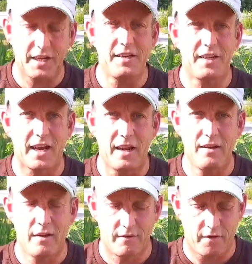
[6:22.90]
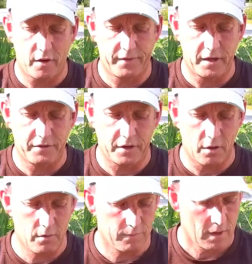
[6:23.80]
these again 5 days
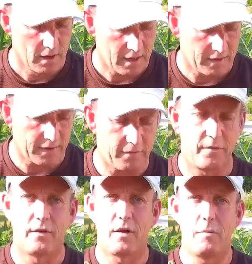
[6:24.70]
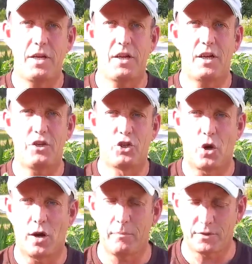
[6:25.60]
ago, and they've immediately
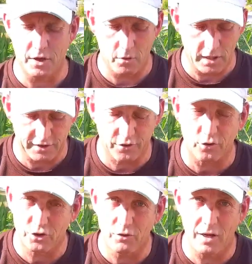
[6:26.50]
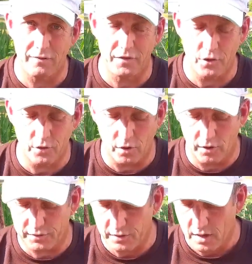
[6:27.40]
shot up, so it's not too late for you guys.